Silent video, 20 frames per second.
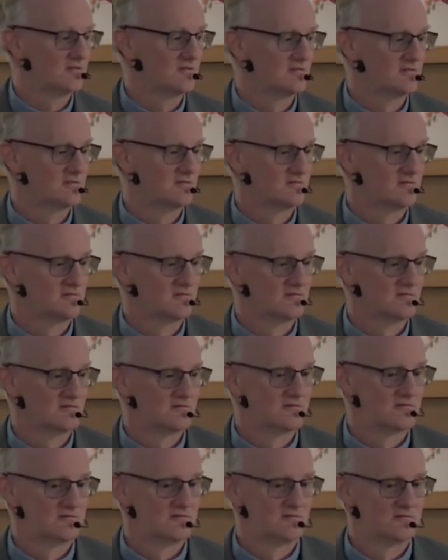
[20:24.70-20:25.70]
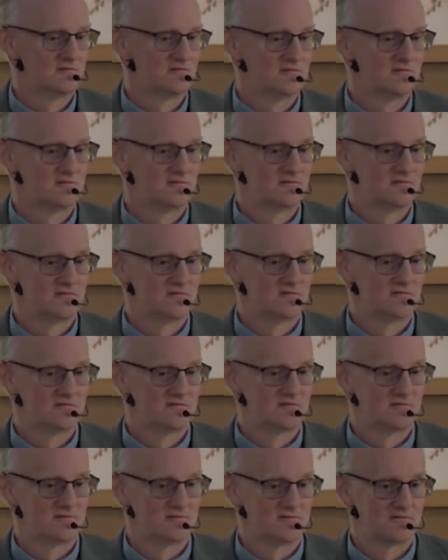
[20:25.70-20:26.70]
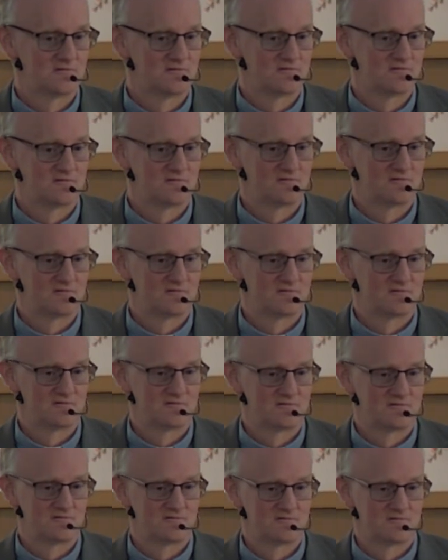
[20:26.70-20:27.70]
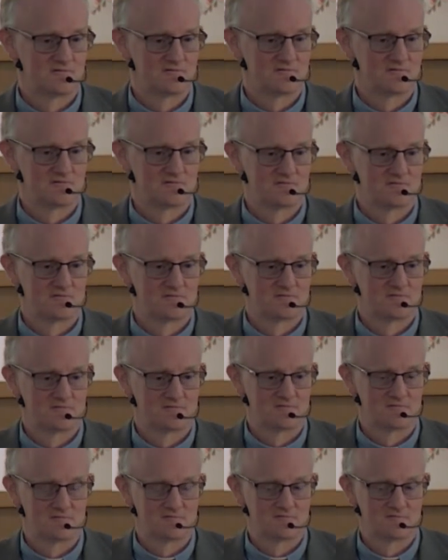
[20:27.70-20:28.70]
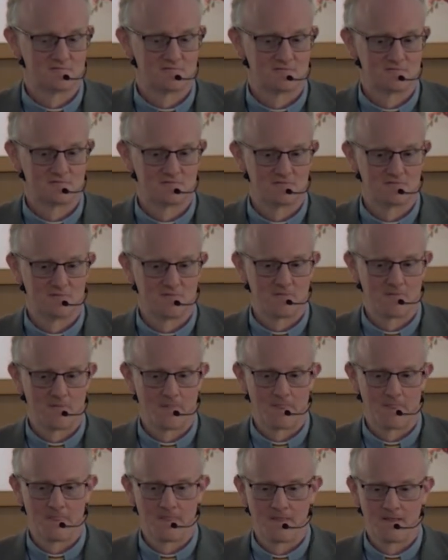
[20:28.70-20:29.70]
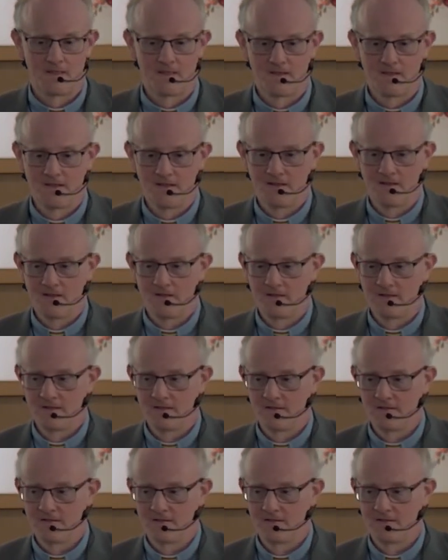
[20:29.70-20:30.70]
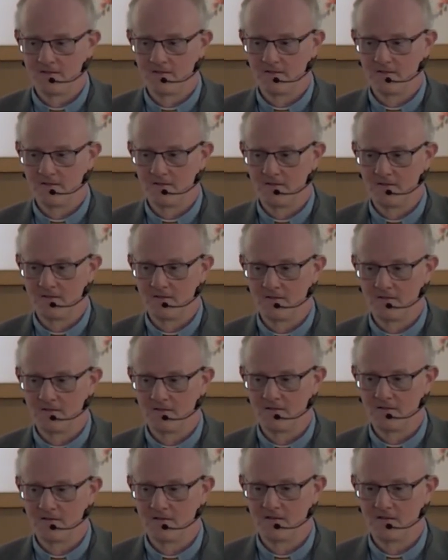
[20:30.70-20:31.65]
No one is speaking in this clip.